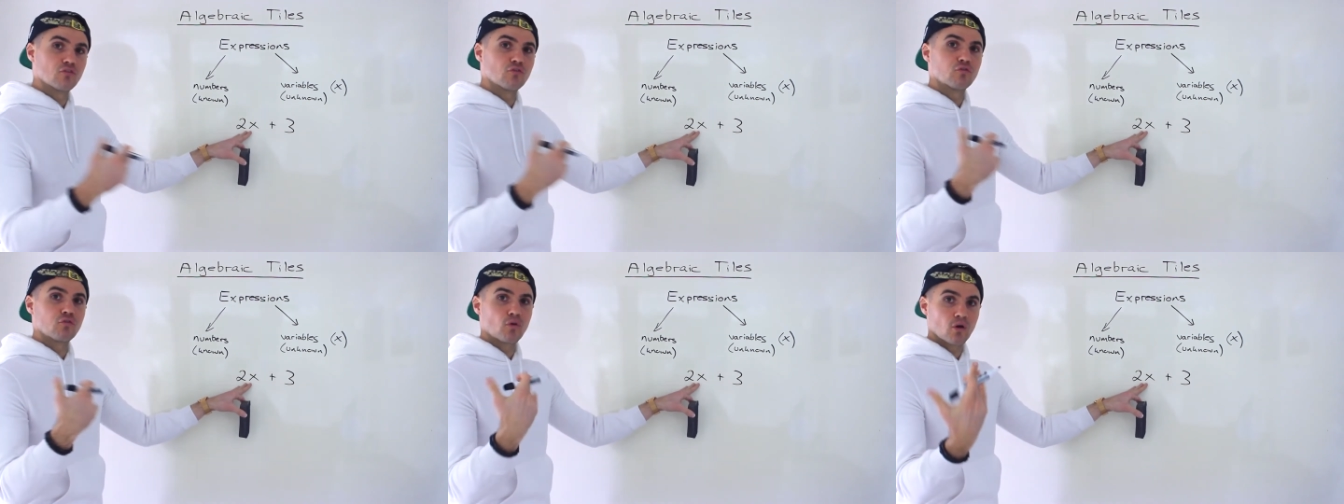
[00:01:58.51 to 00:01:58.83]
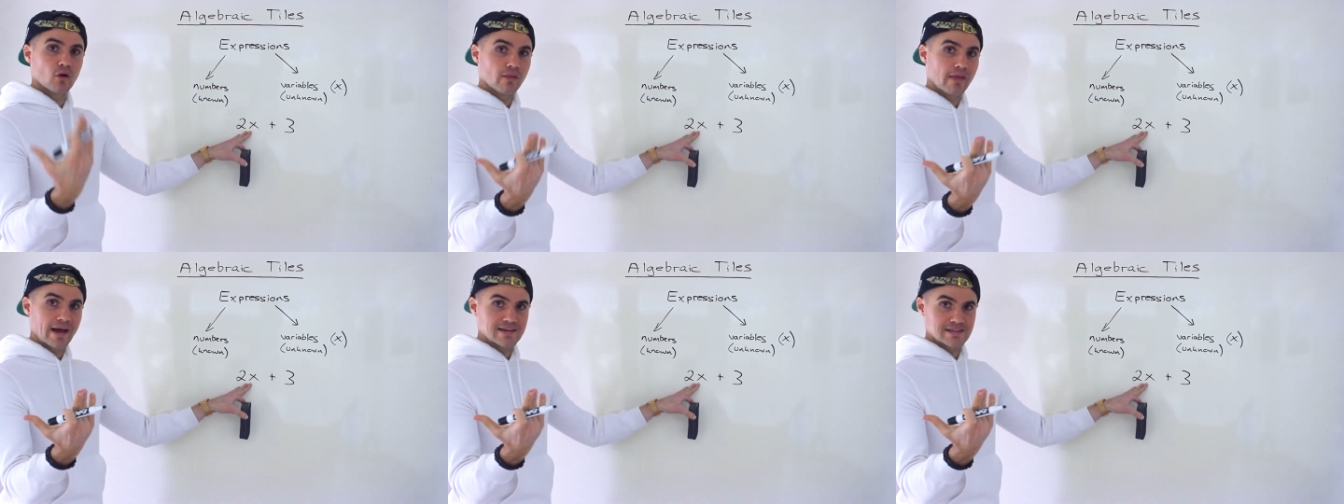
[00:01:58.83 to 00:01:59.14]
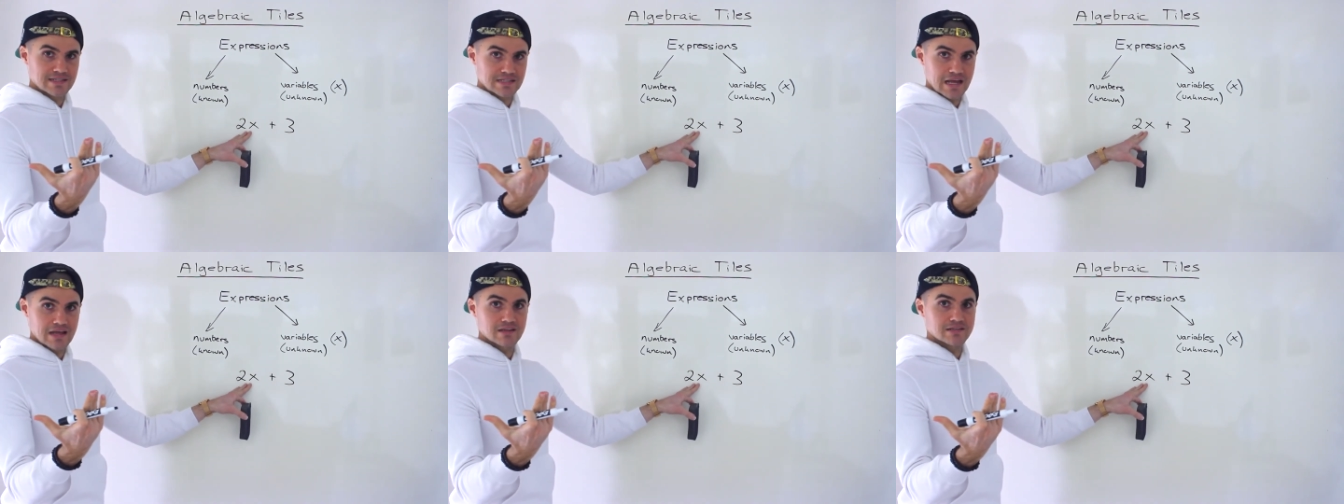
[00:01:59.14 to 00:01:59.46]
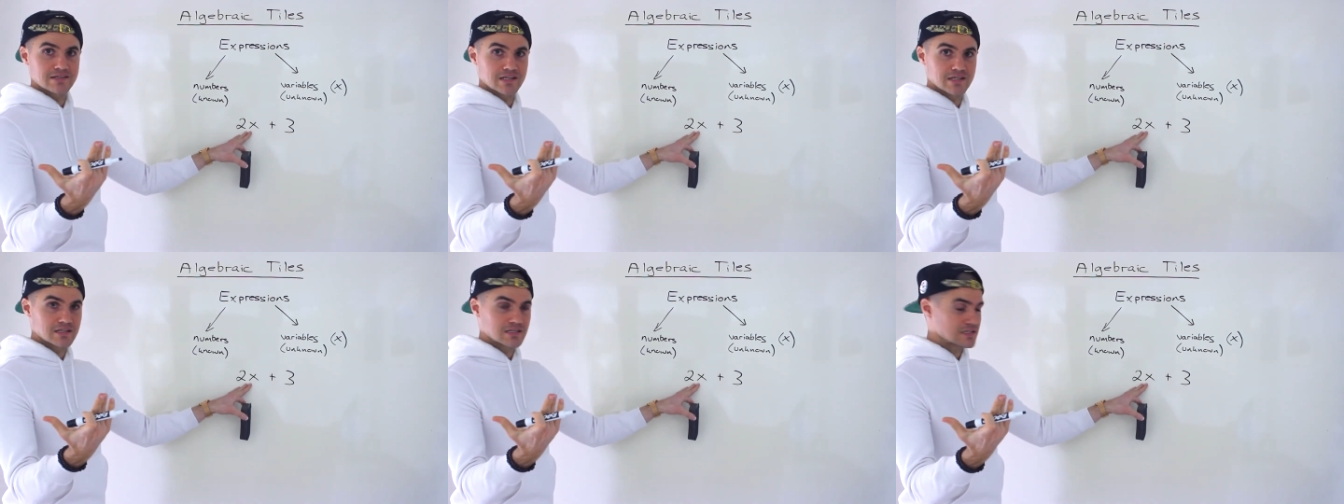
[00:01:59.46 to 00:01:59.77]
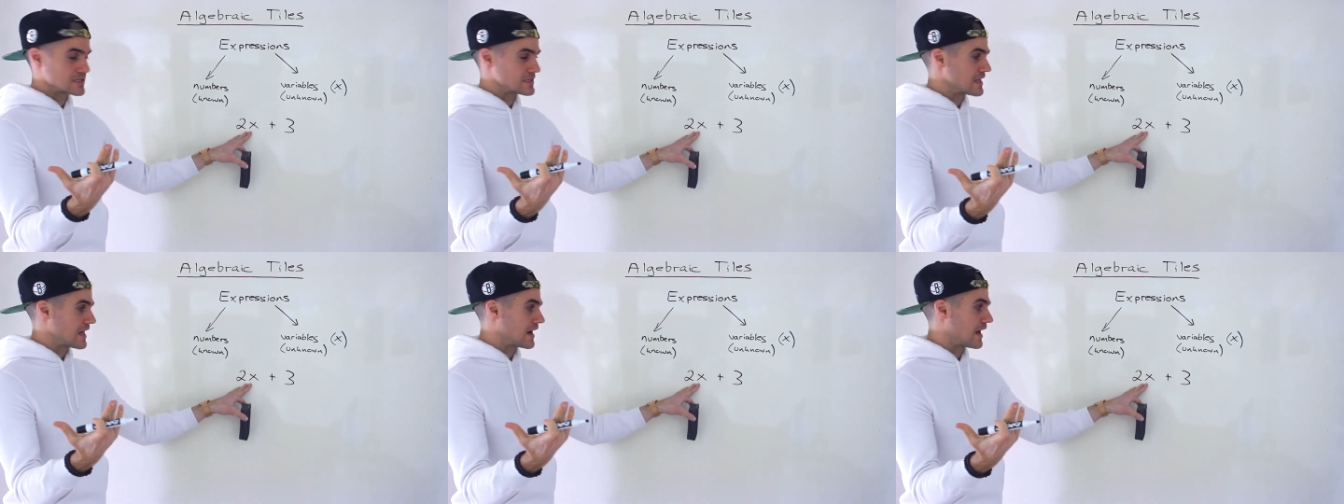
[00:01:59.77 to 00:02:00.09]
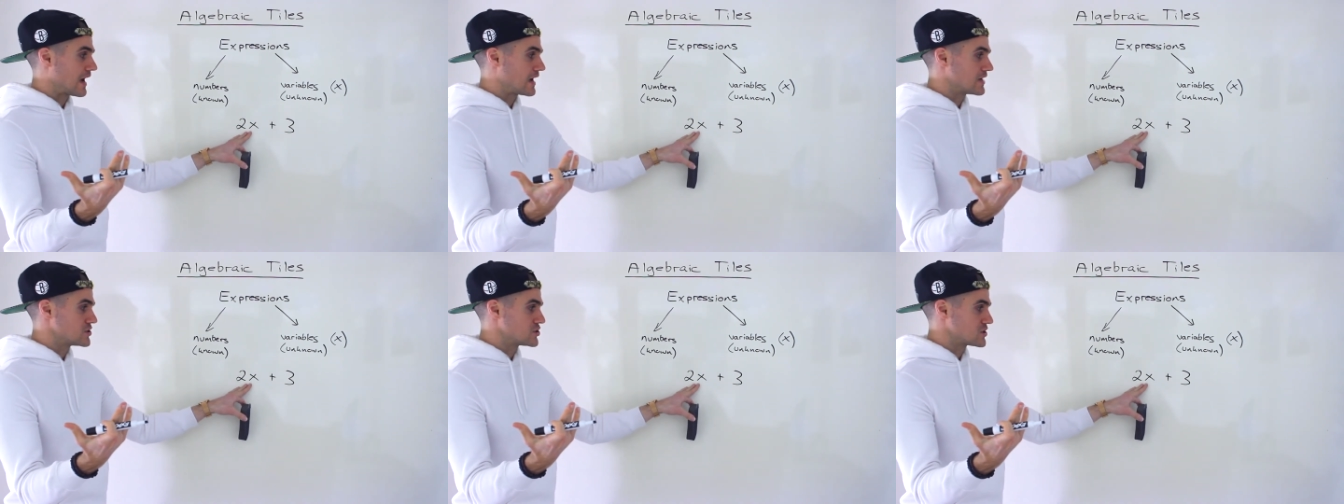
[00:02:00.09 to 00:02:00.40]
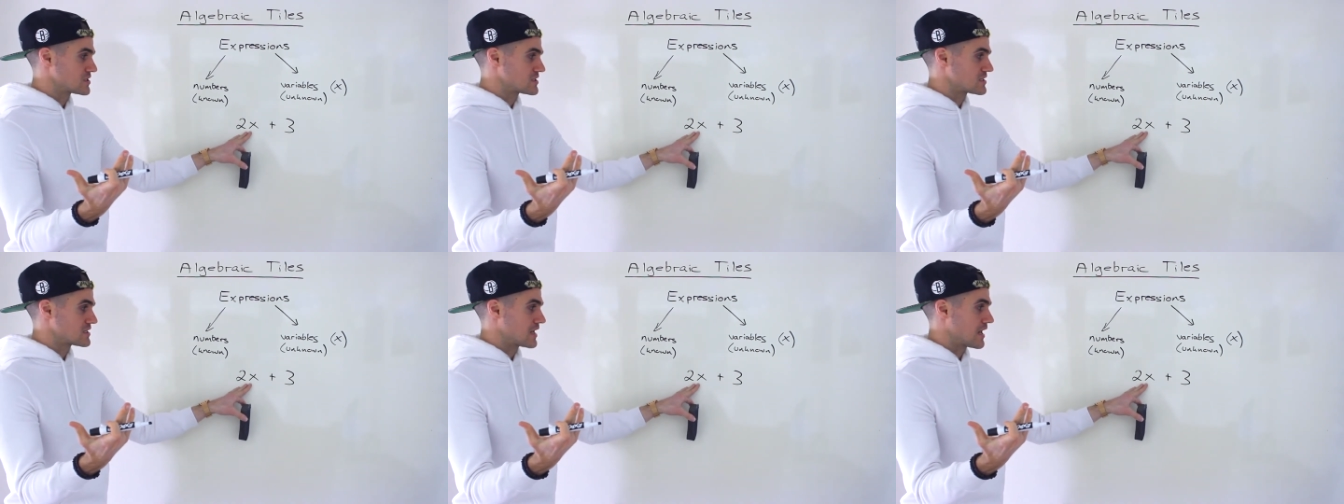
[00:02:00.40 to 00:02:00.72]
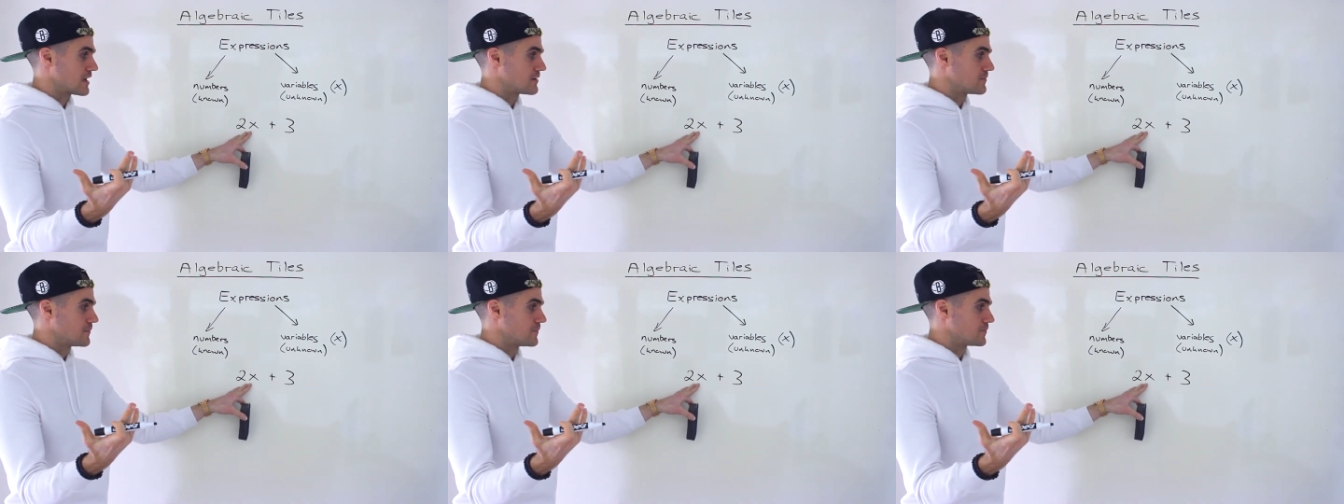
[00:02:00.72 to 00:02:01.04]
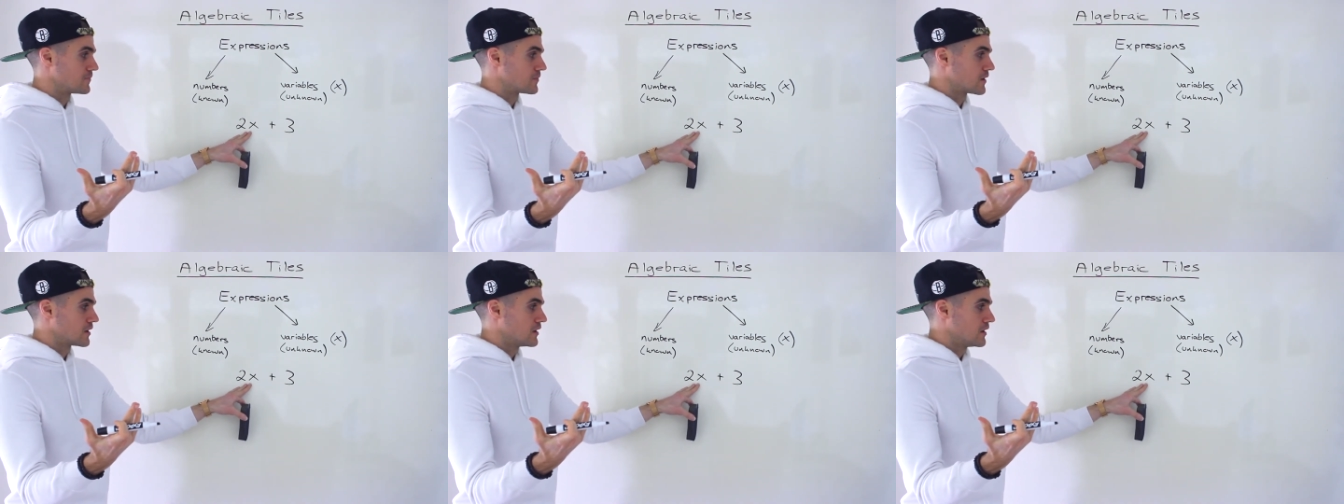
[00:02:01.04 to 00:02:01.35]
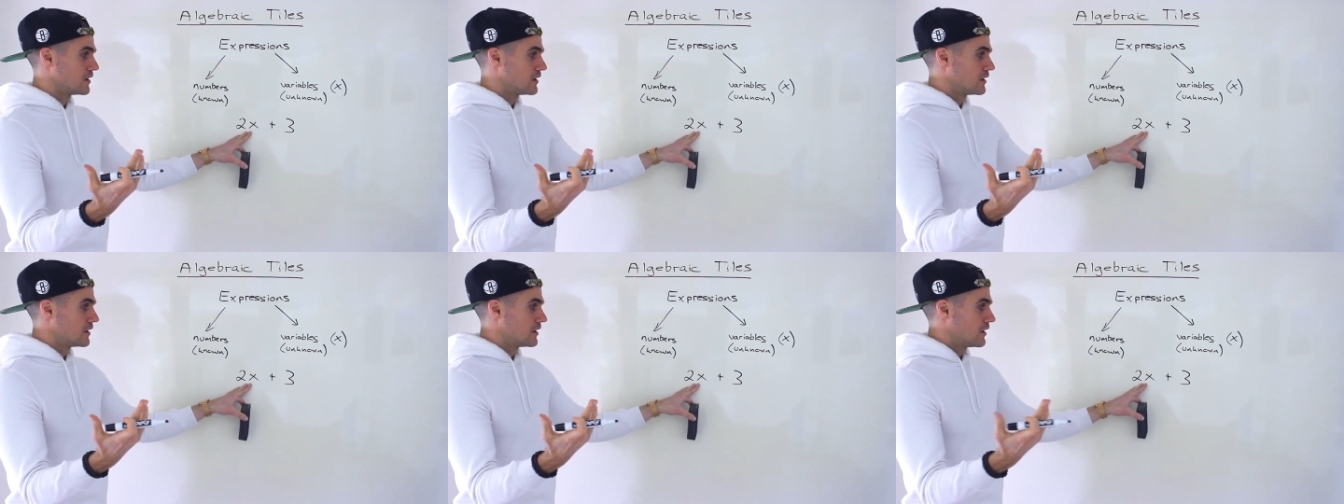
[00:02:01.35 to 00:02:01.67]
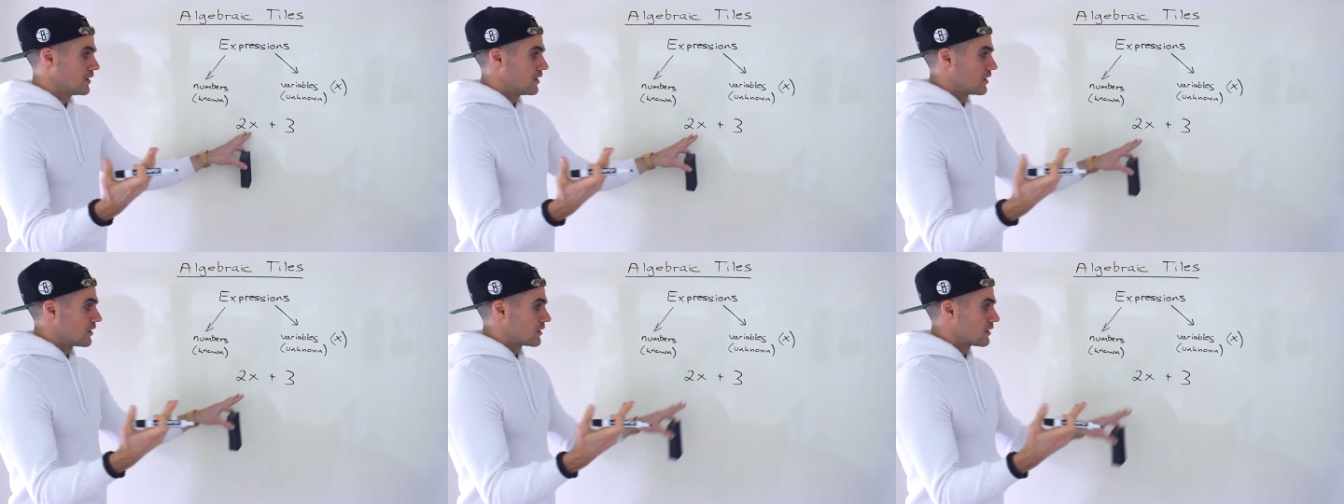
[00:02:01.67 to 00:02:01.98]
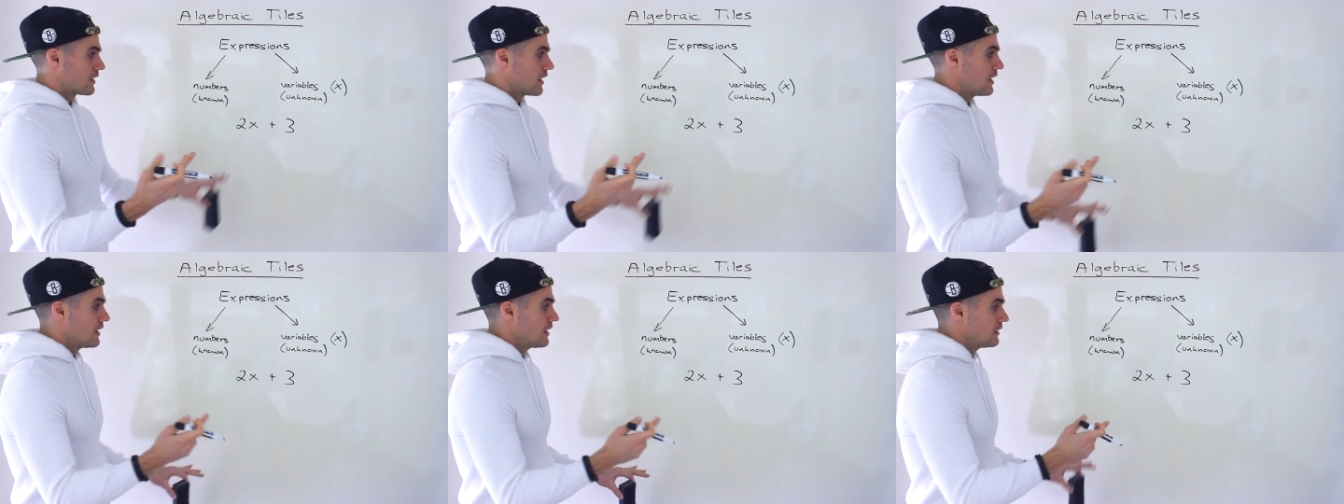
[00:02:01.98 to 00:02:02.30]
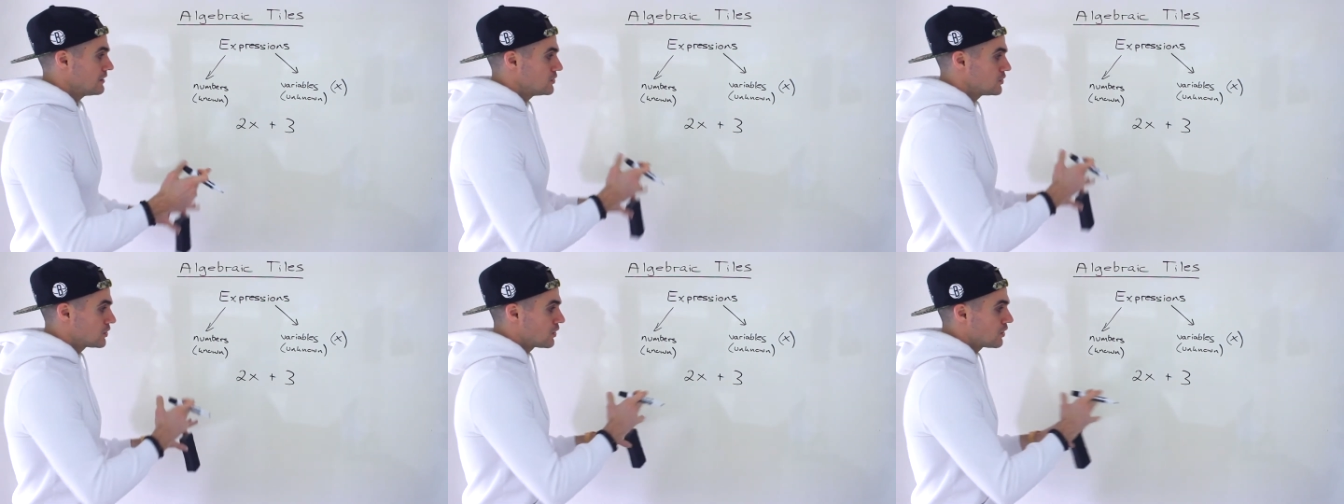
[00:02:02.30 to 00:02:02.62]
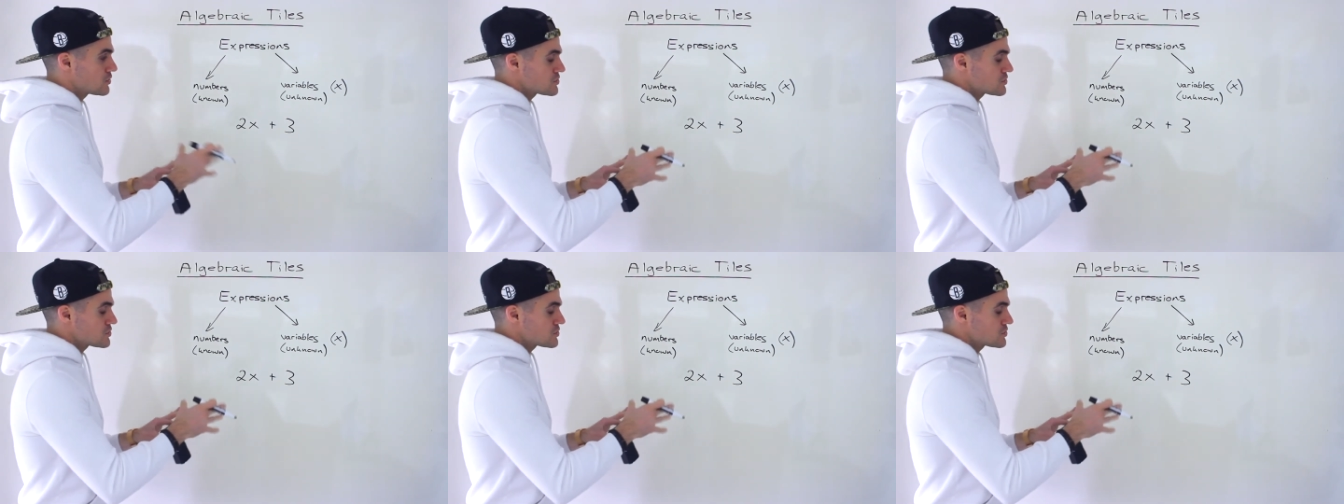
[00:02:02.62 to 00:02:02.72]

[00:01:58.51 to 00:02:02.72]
for that sentence that I just said. Okay, and you can